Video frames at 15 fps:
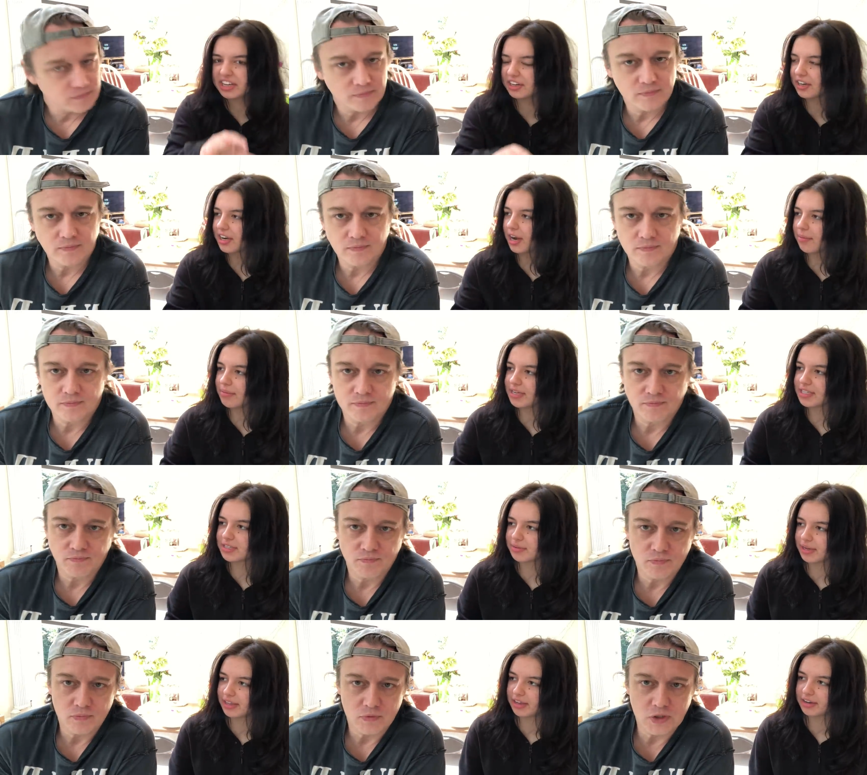Speaker 1: going to come into
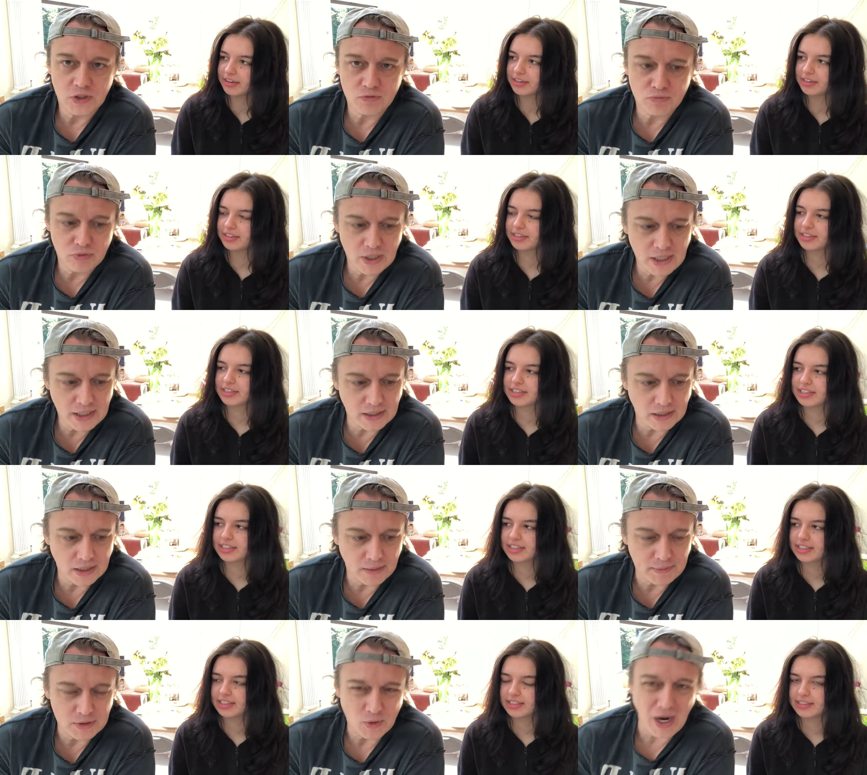it
Speaker 2: then. She's really going to
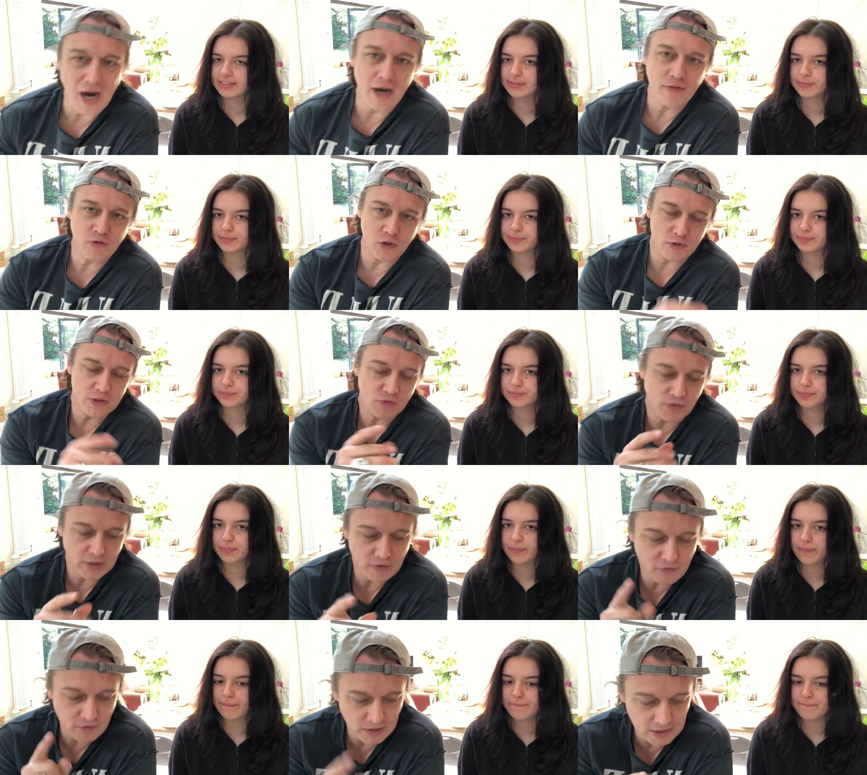come into it. I've got this funny
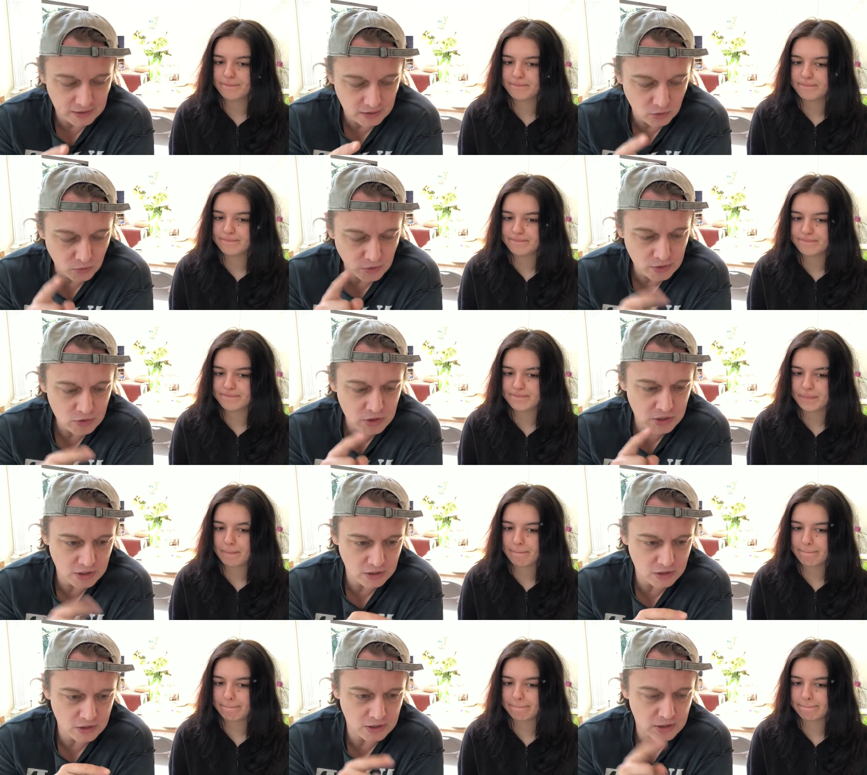feeling that although
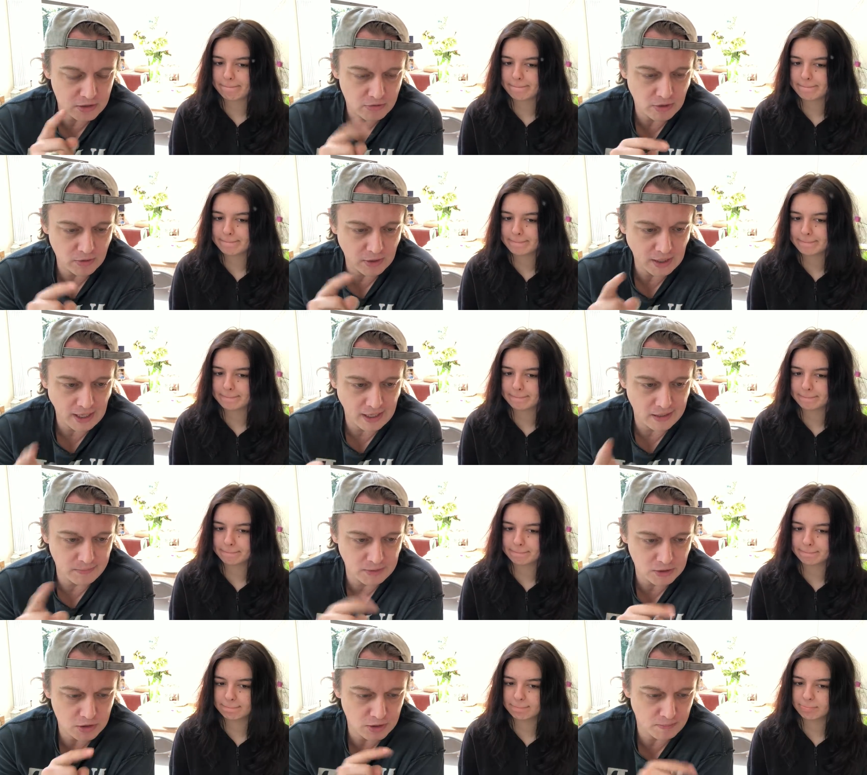Cersei's thrown the cat
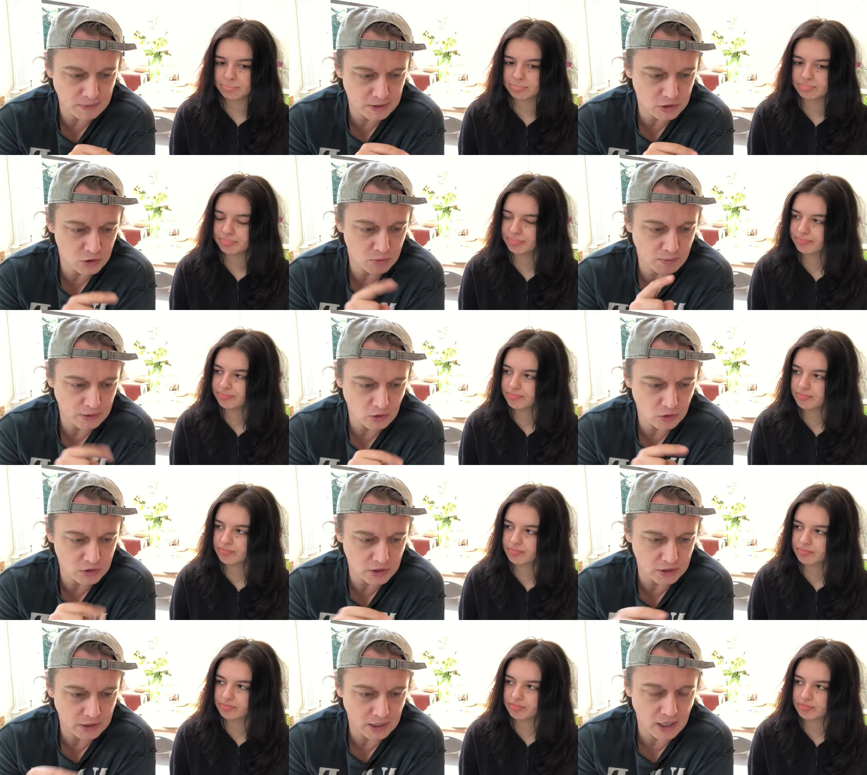amongst the pigeons by not
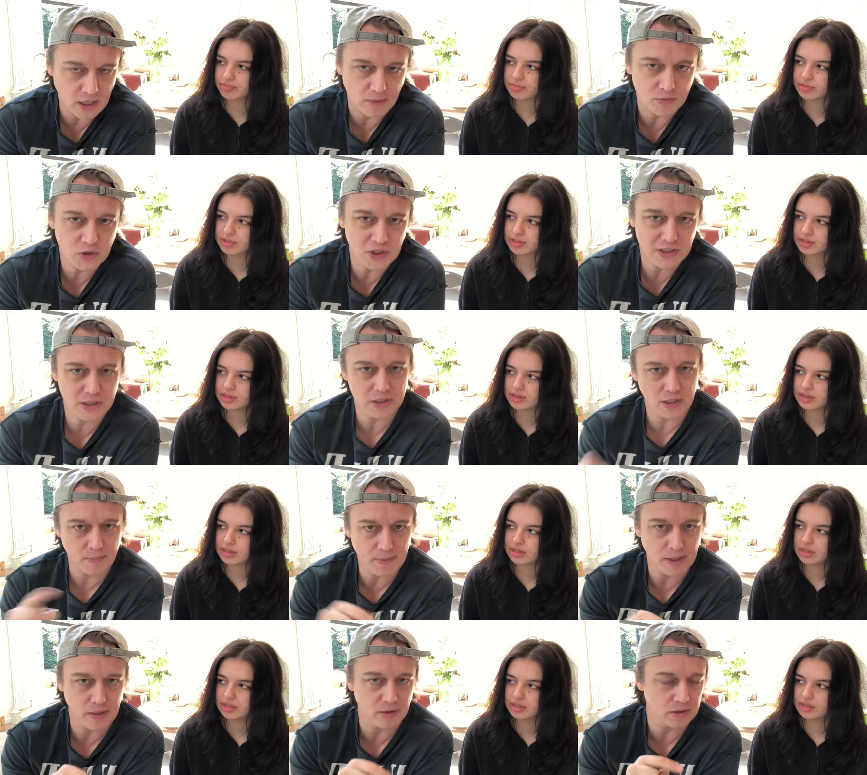turning up, she's
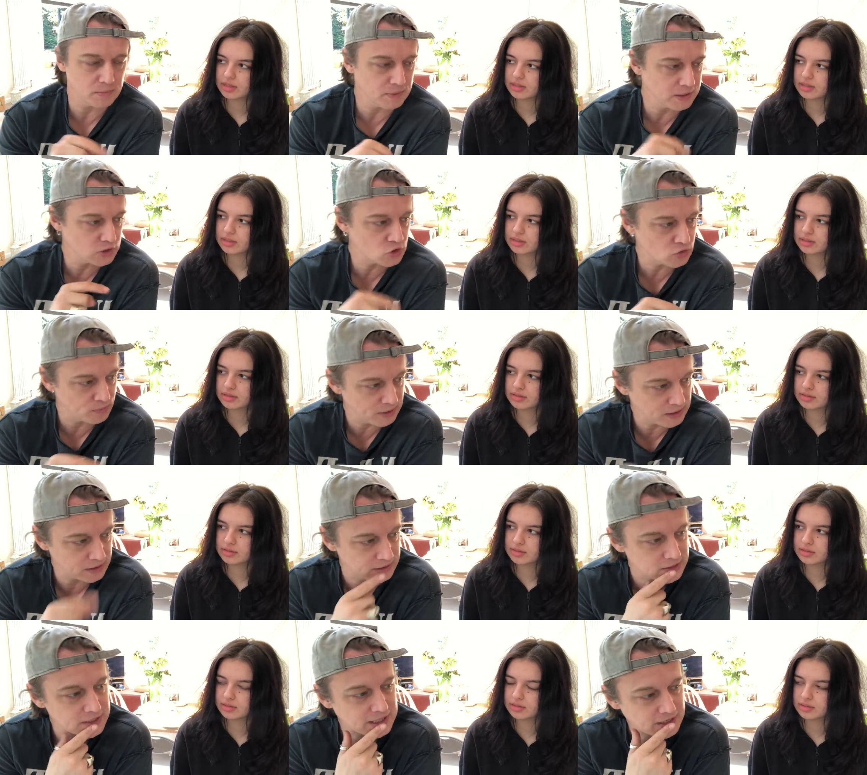somehow going to be instrumental in
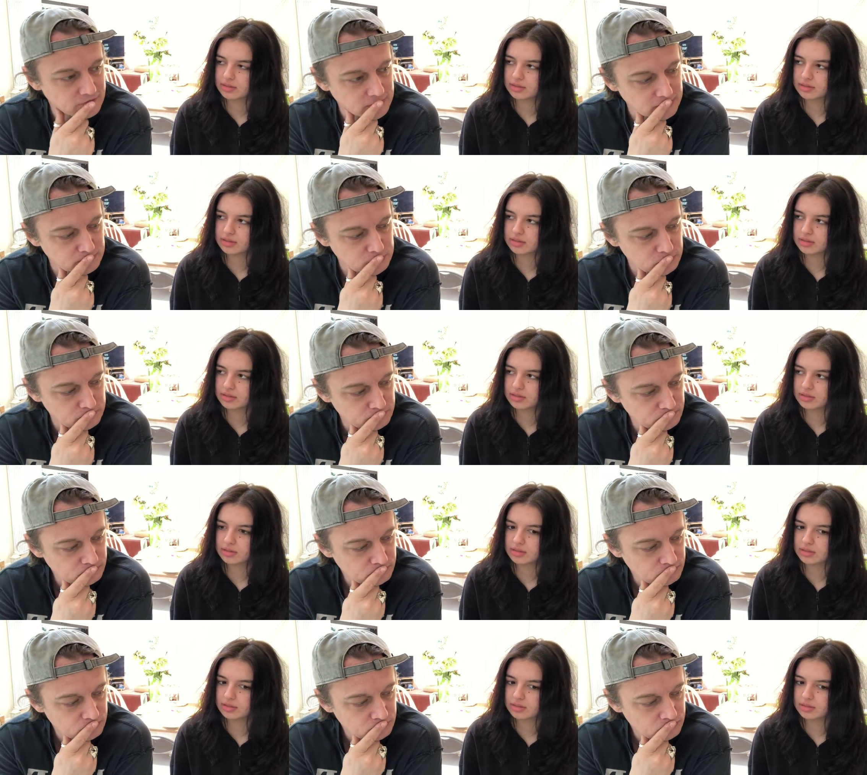saving them all.
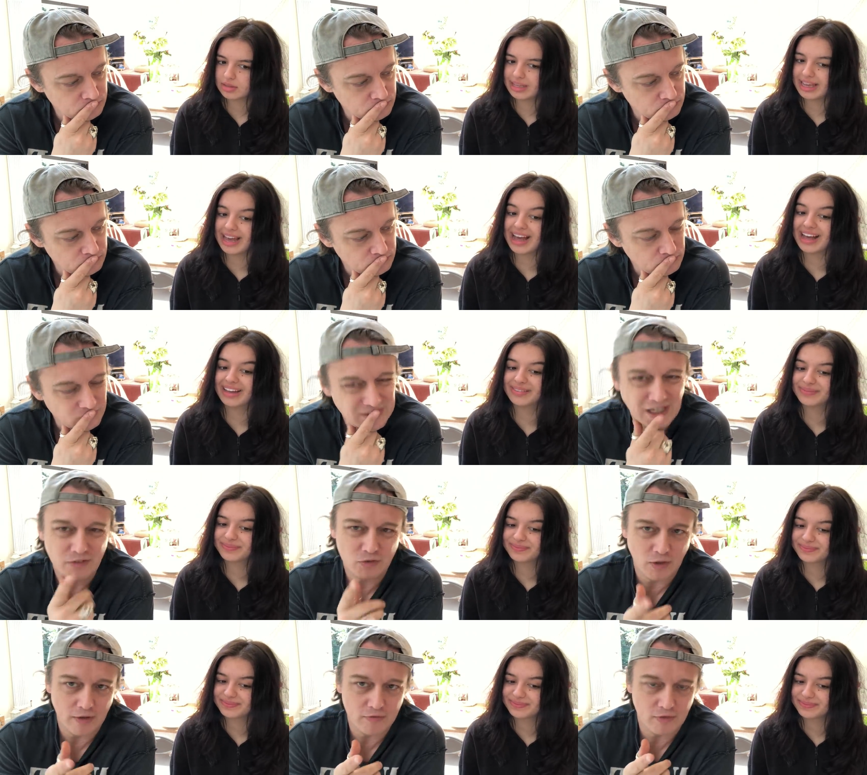Yeah. I've
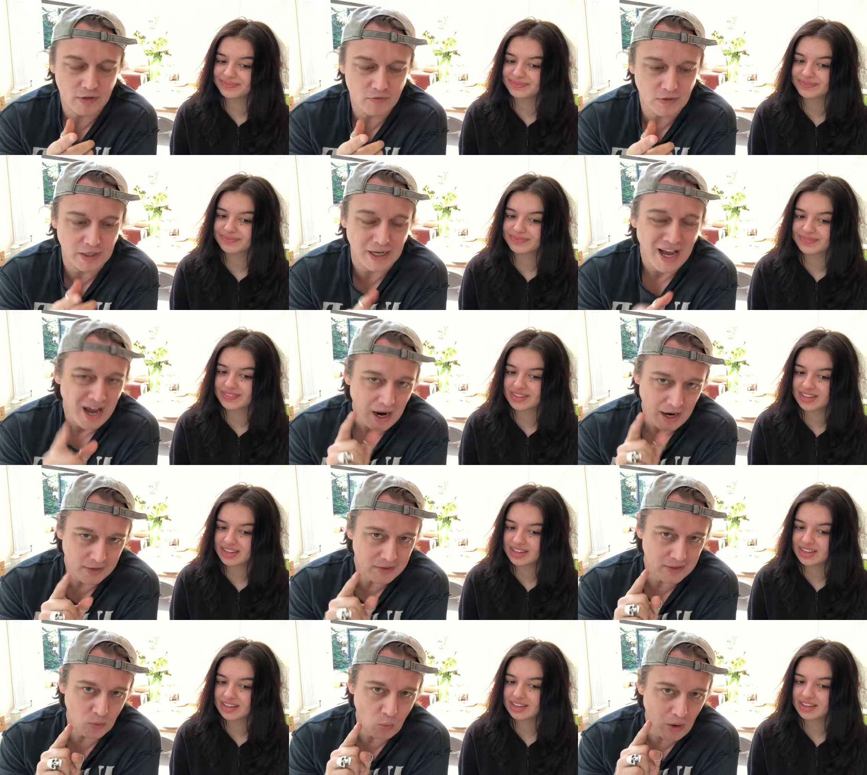got that funny feeling. I think